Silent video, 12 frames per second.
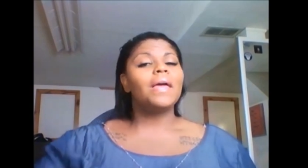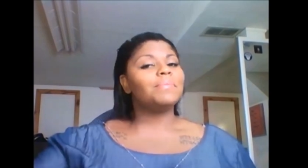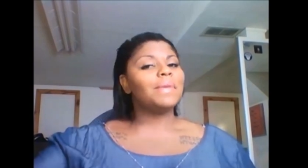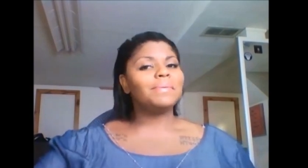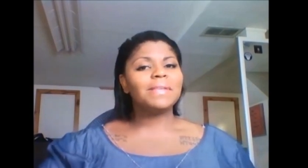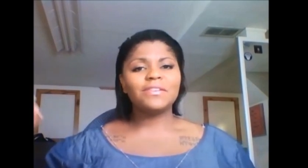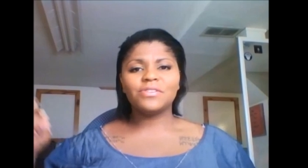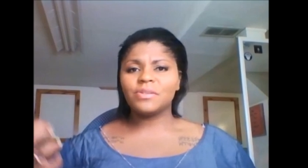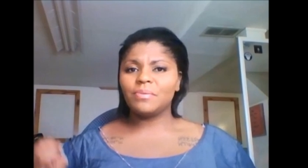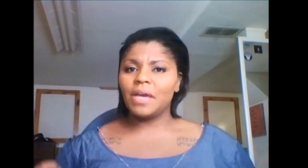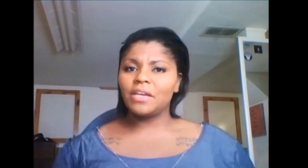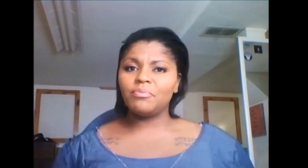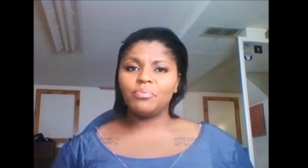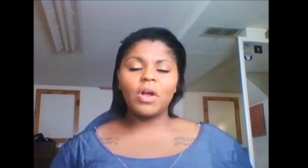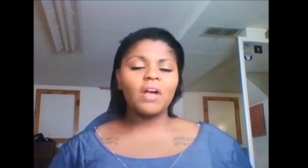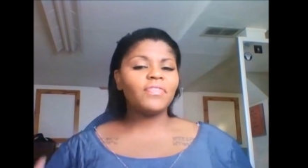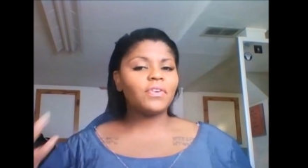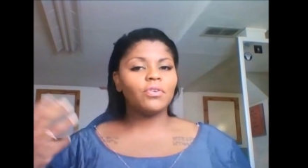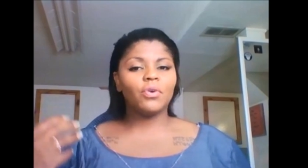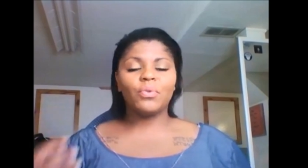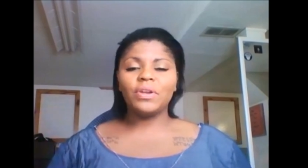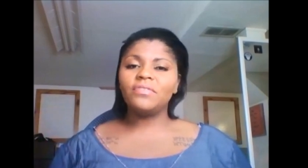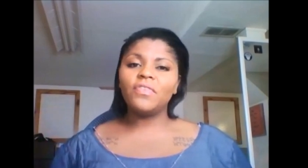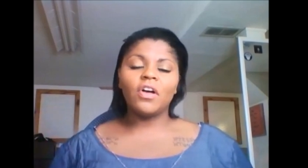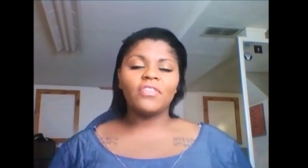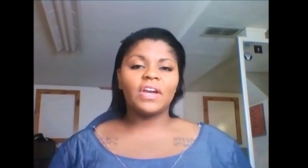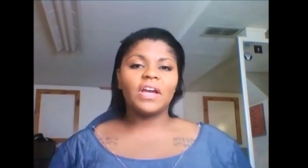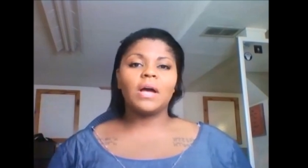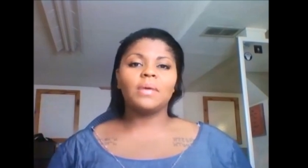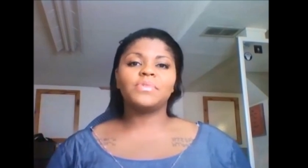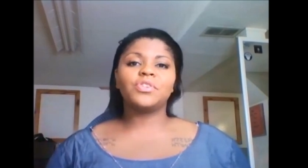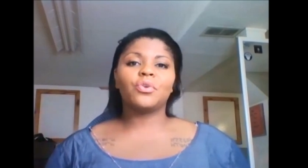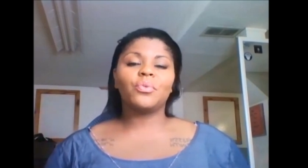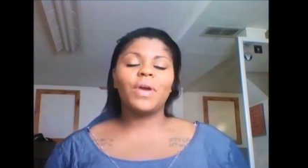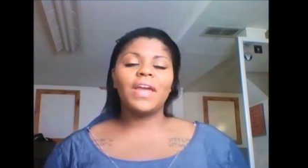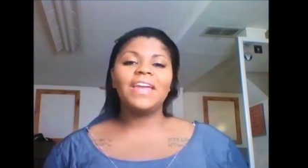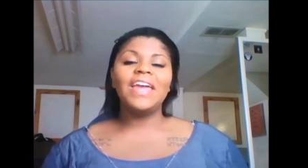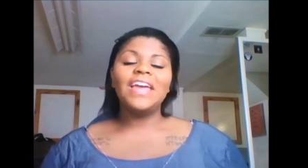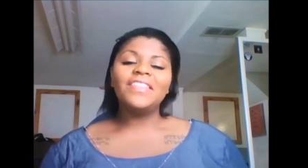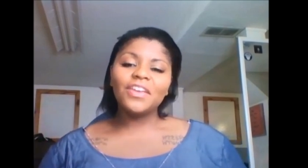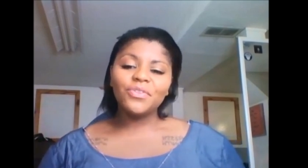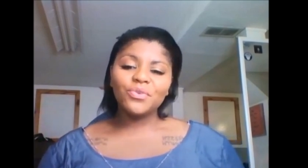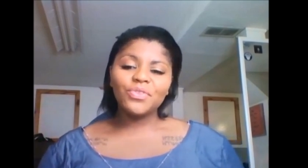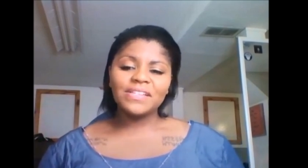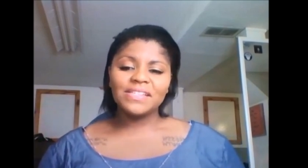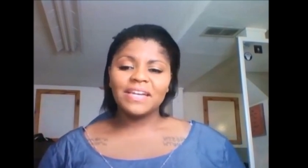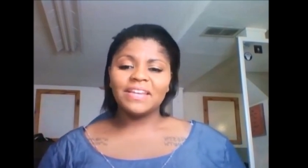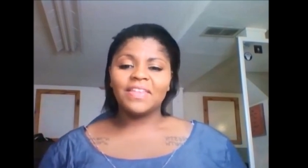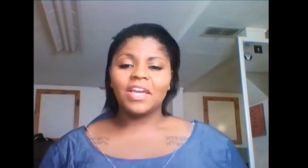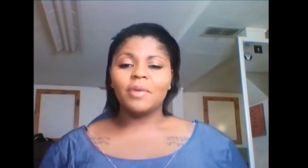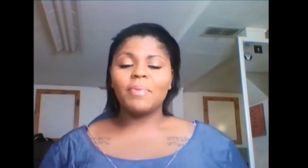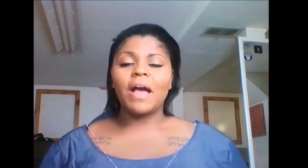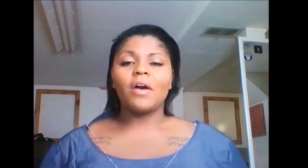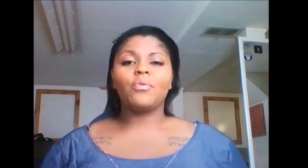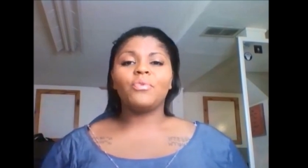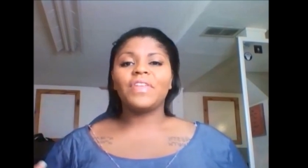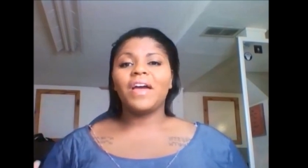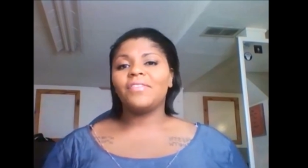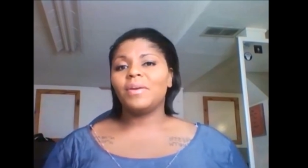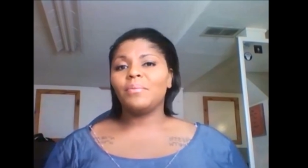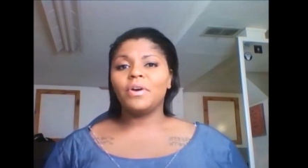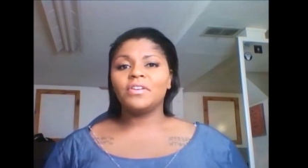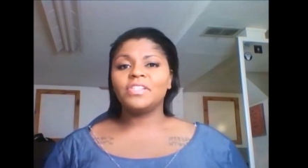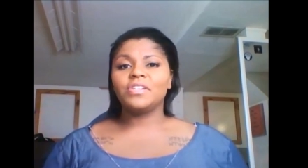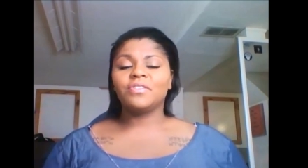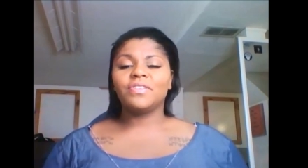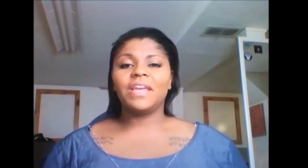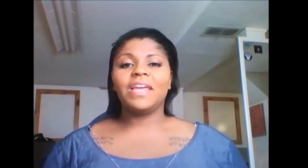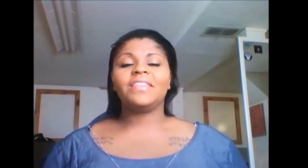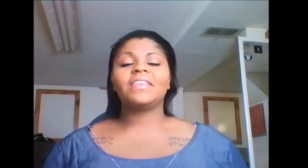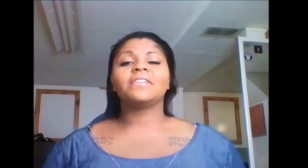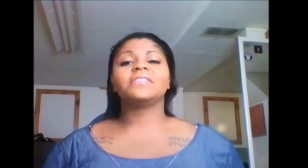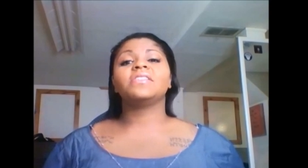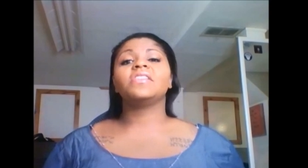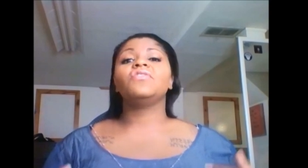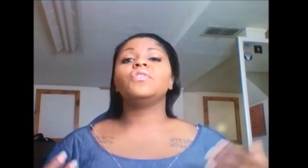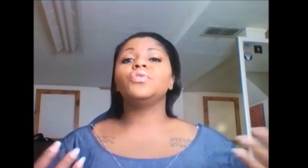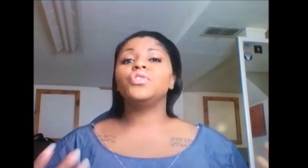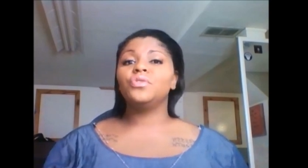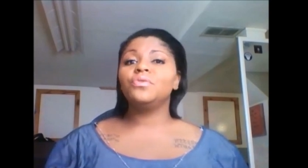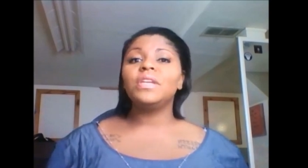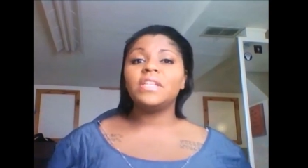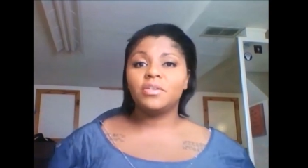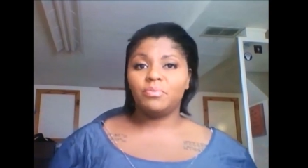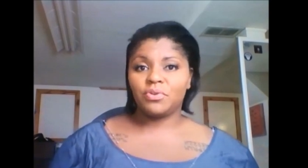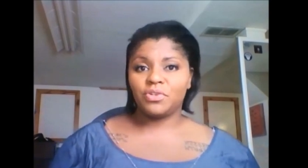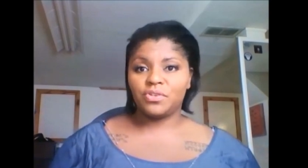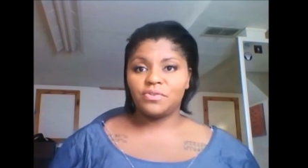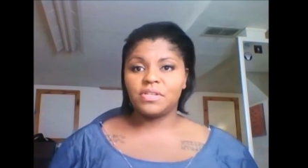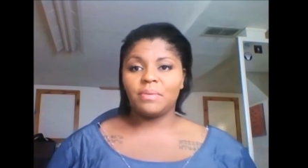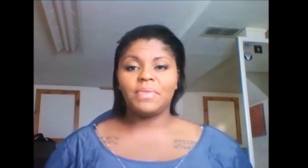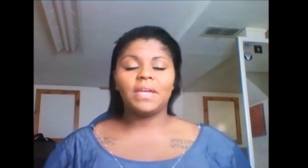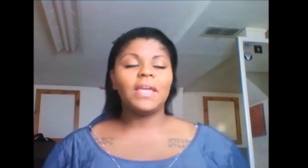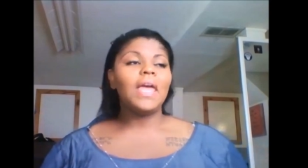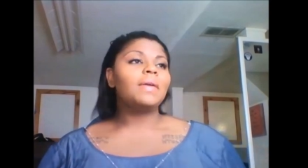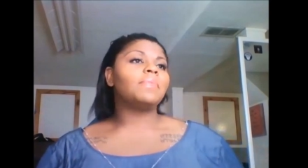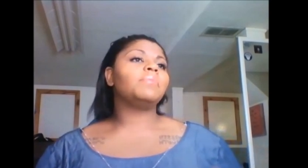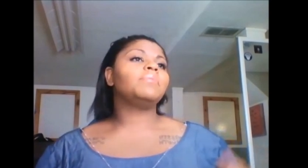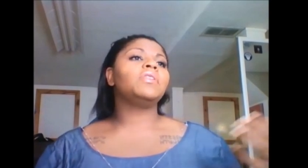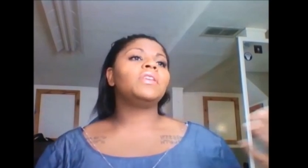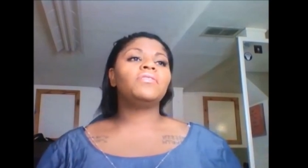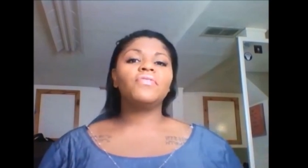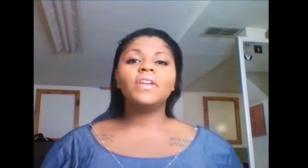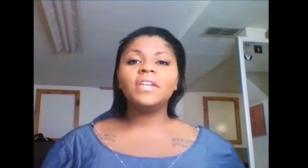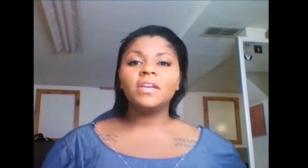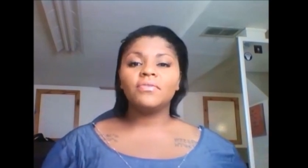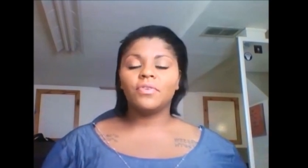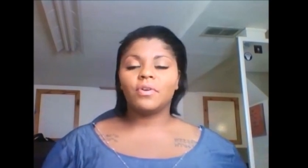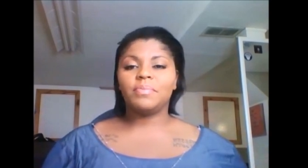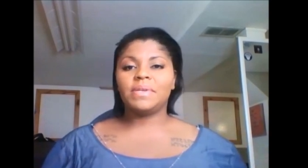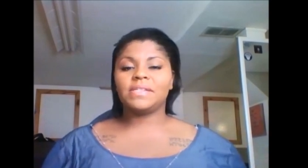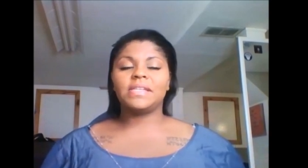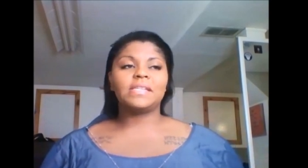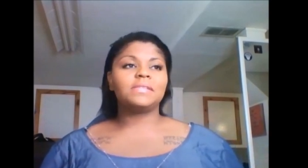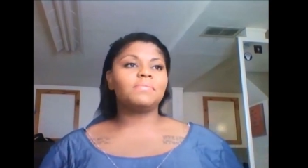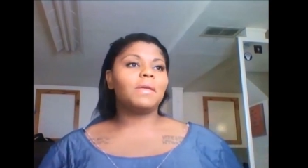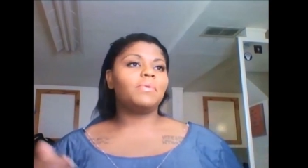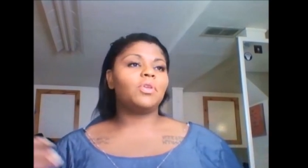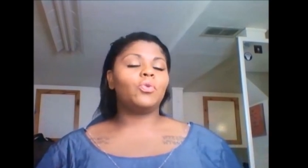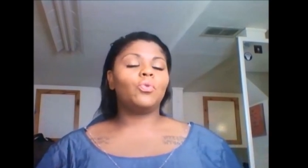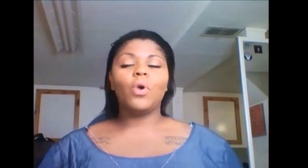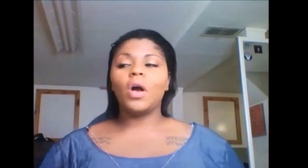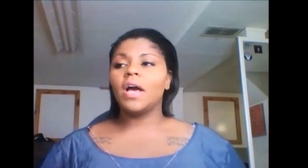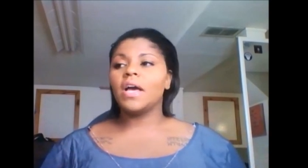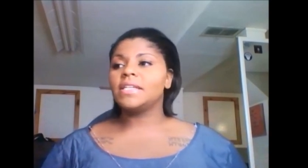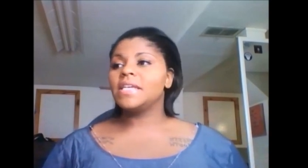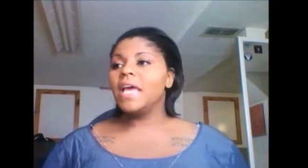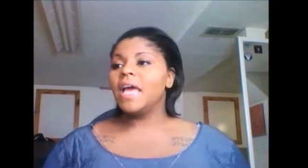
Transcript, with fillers: Maybe there's some kind of profit or a windfall that comes your way. The other things that I think about with having Mars here in the eighth house is if you do need to pursue something, maybe you need funding for a business, maybe you want,